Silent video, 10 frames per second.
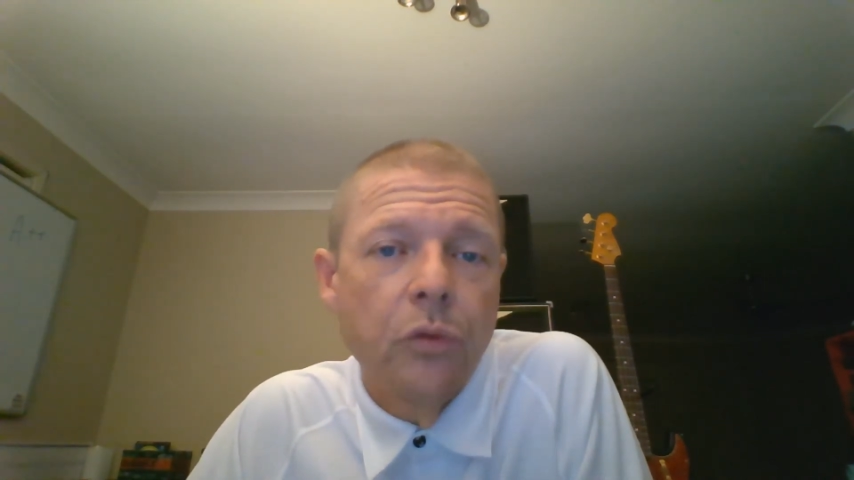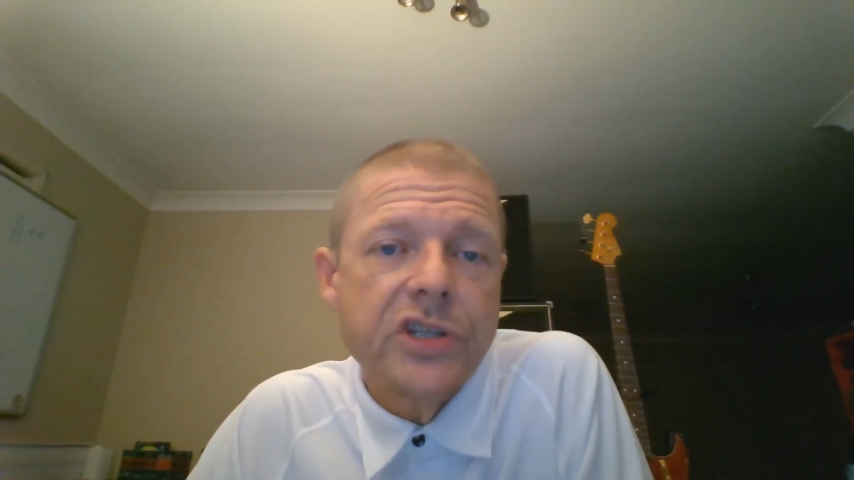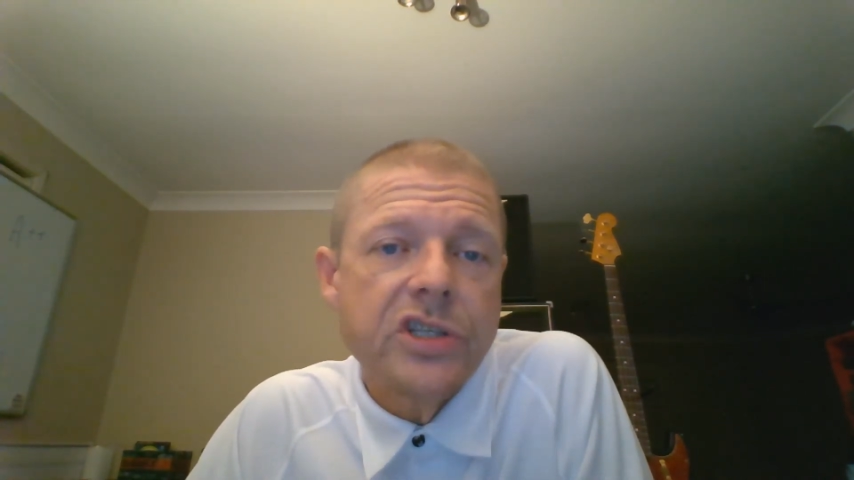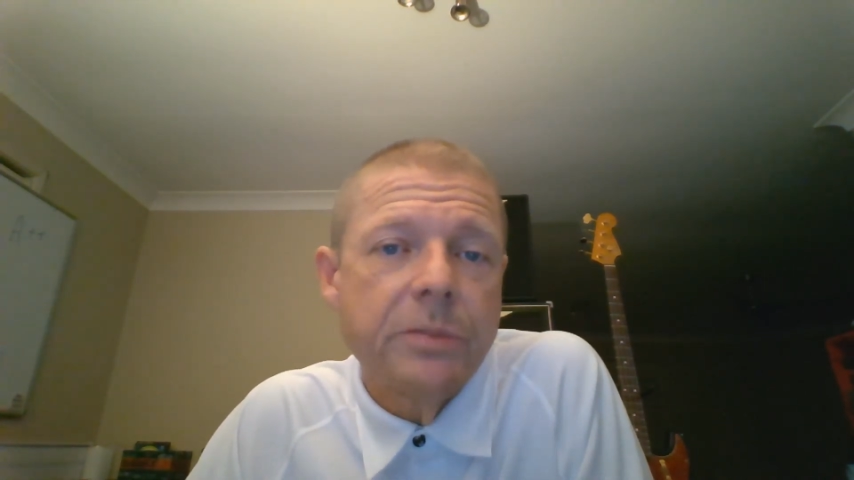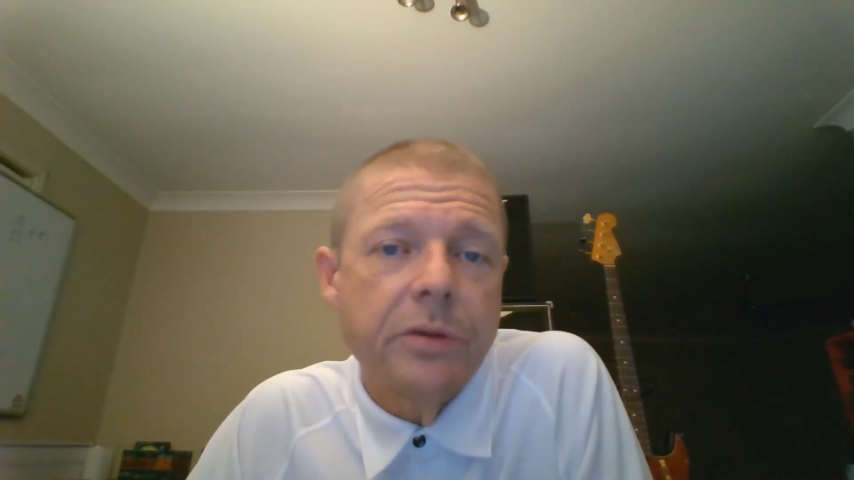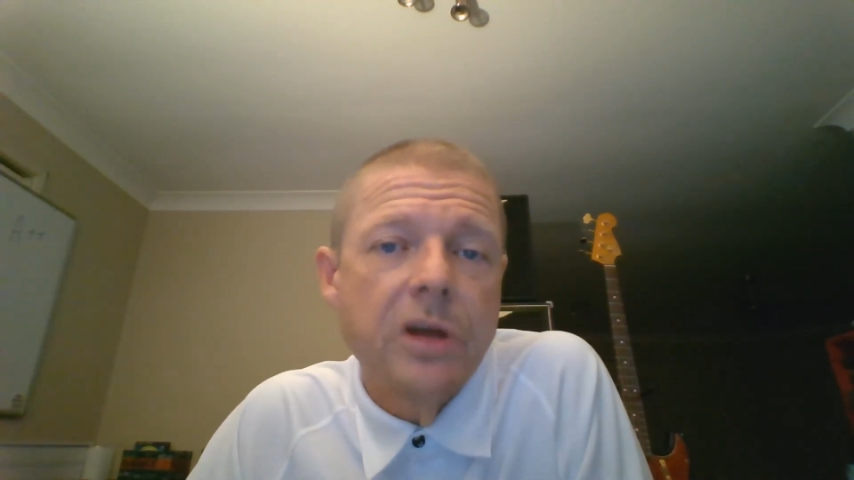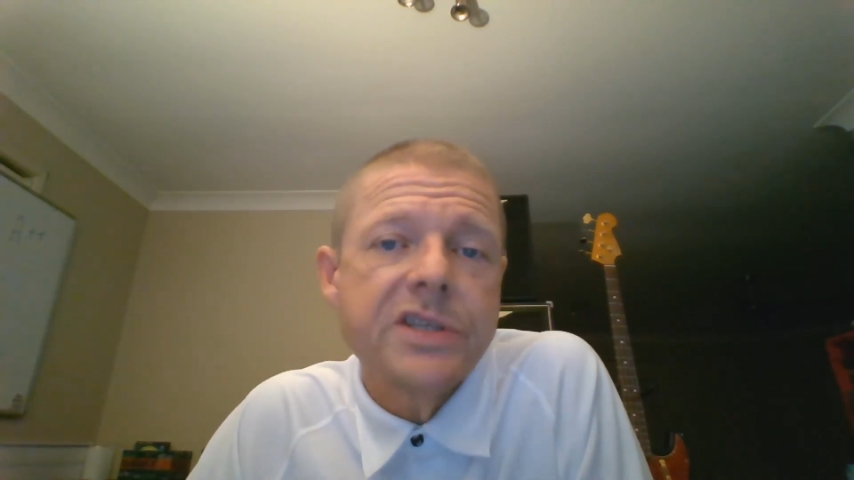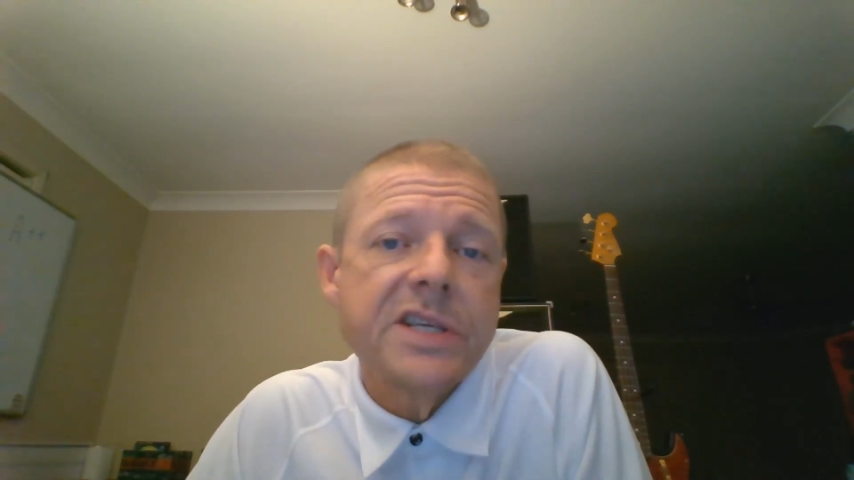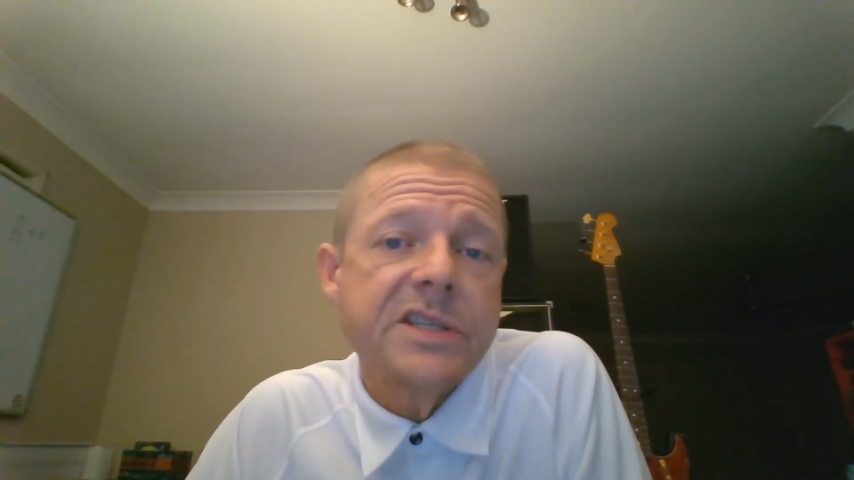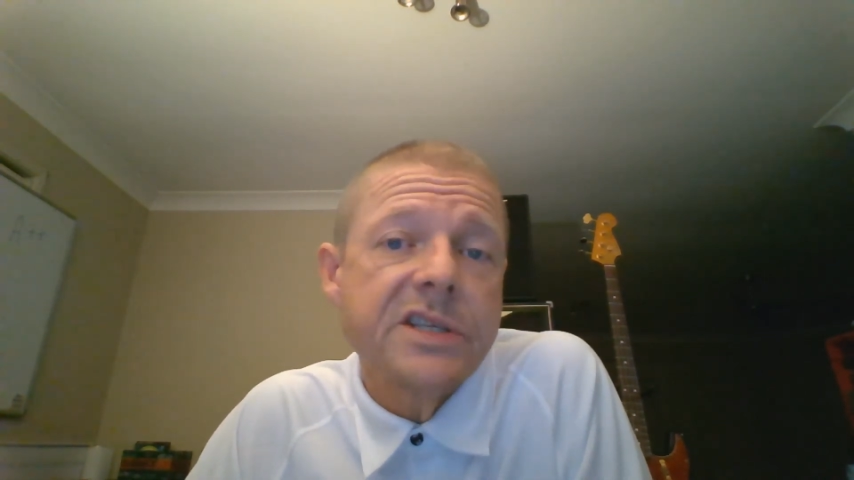which the
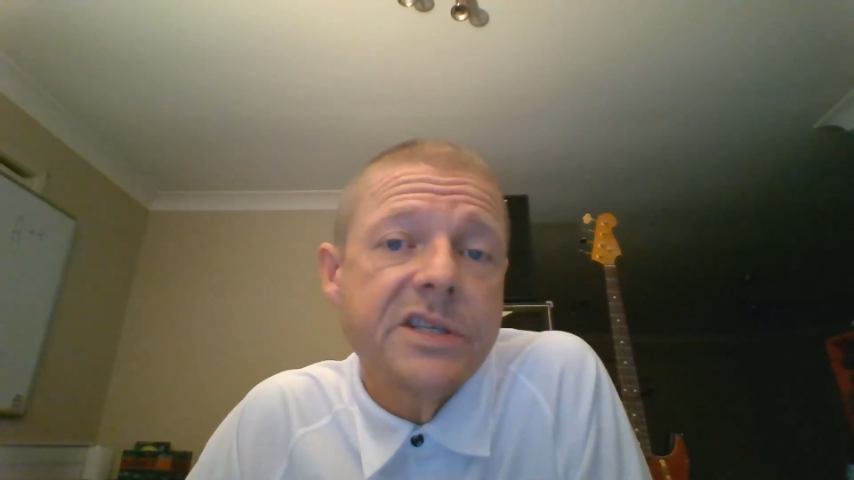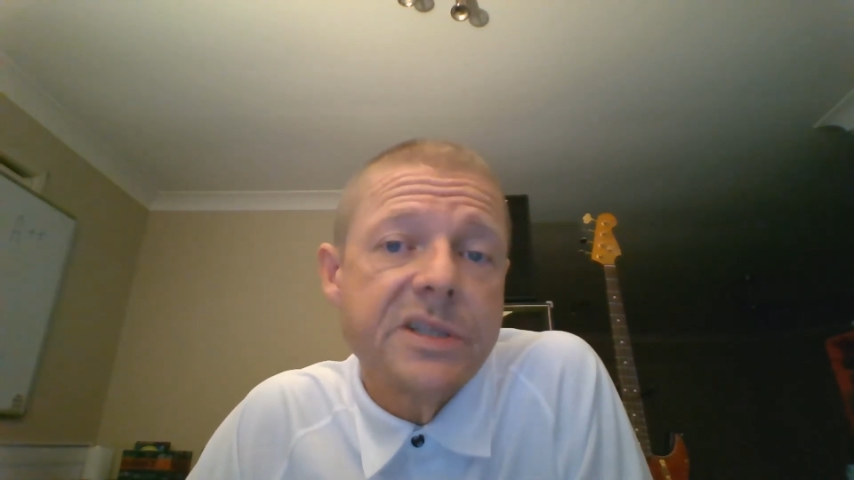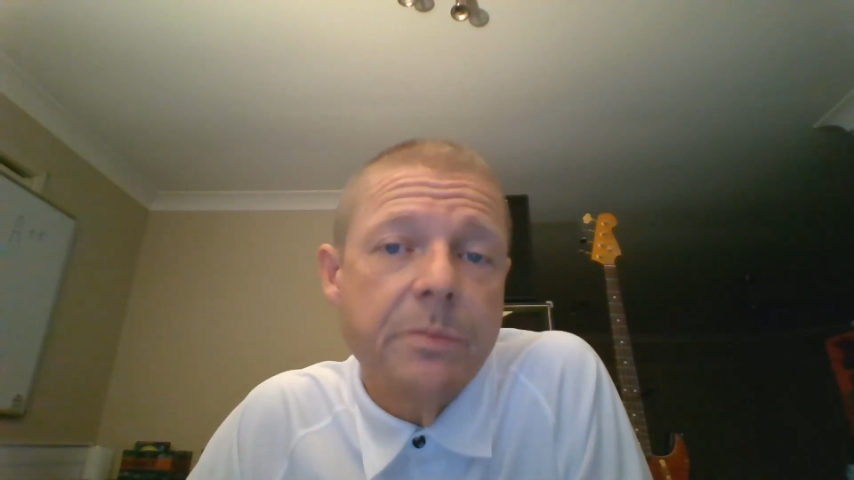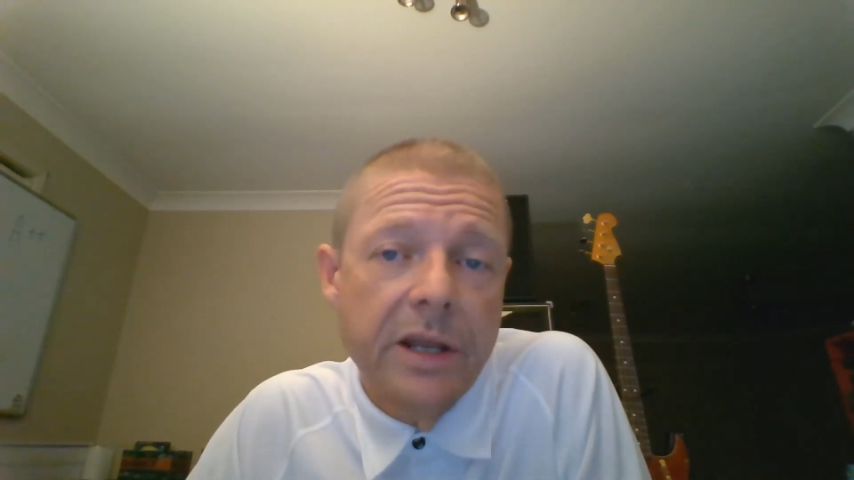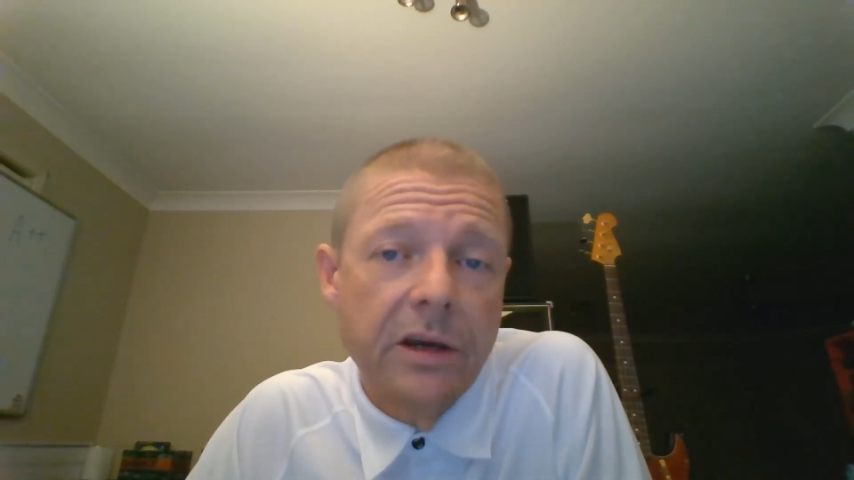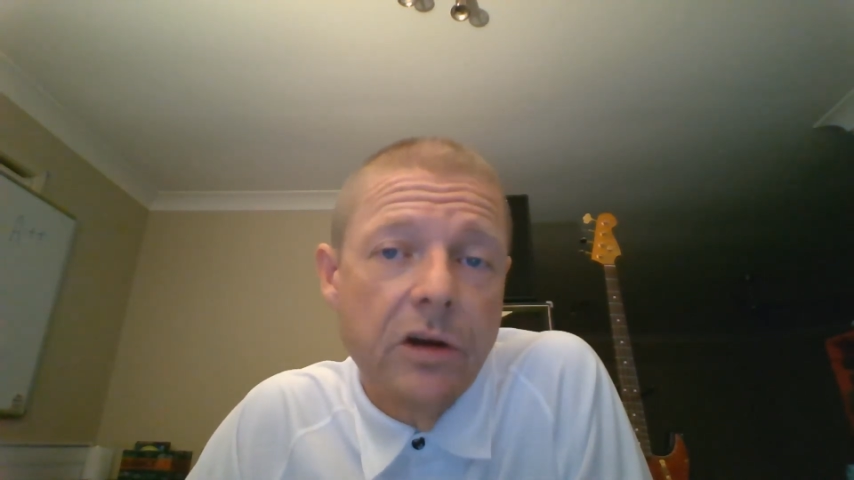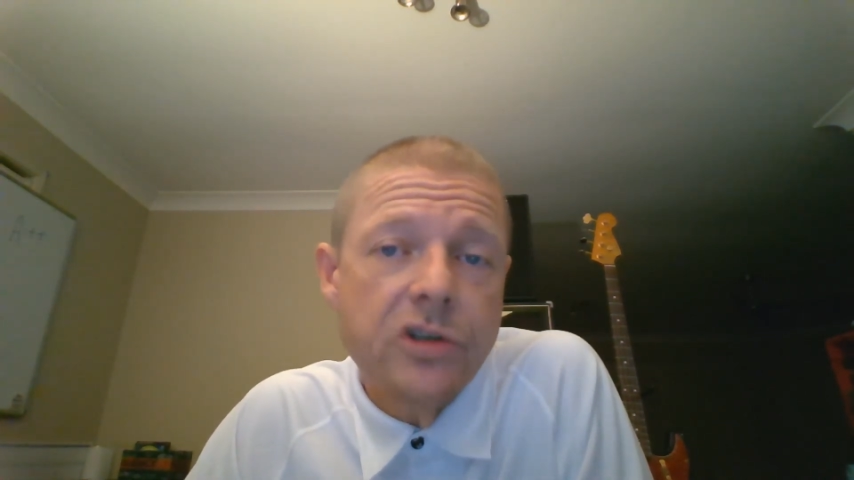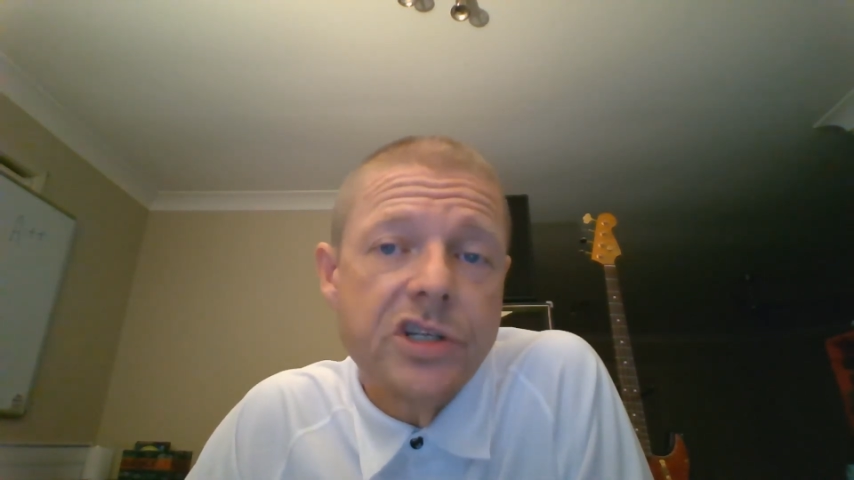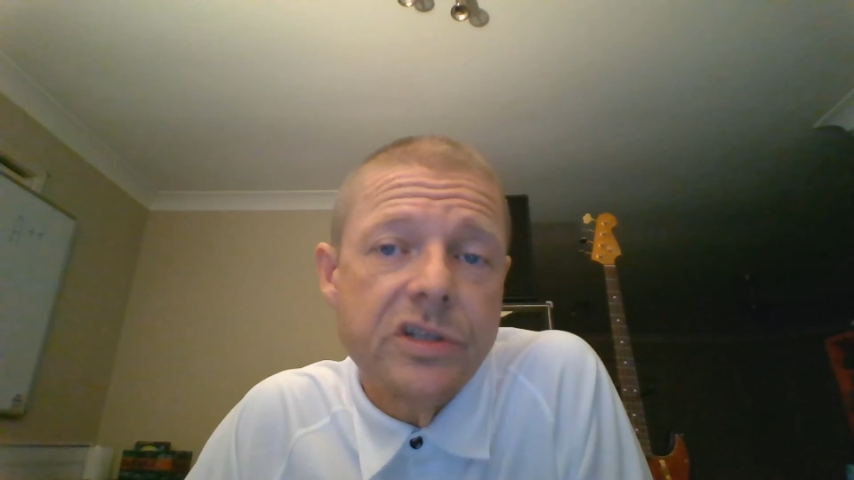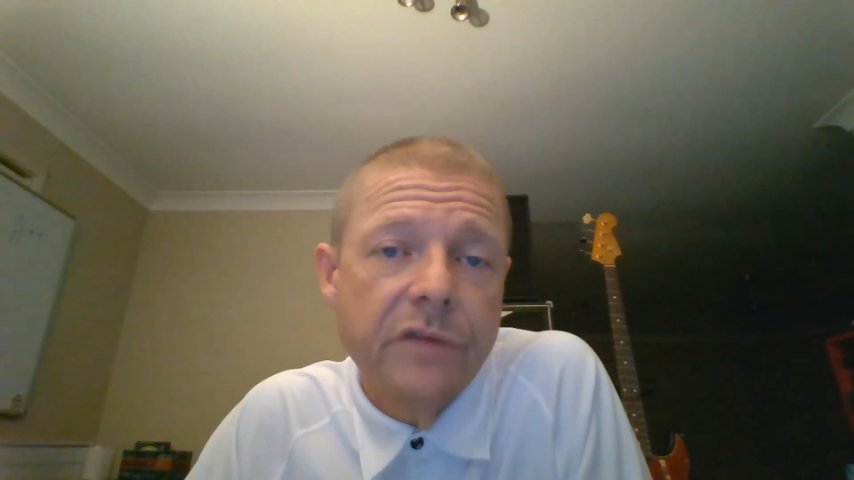processes and
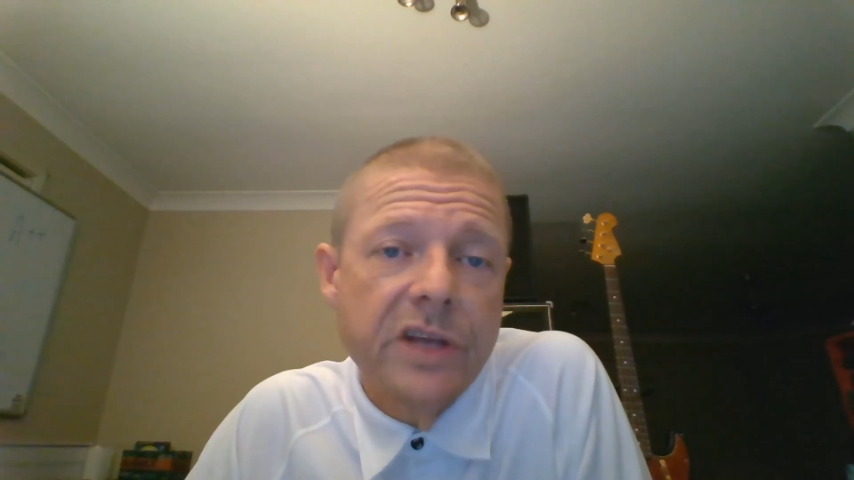pedagogies of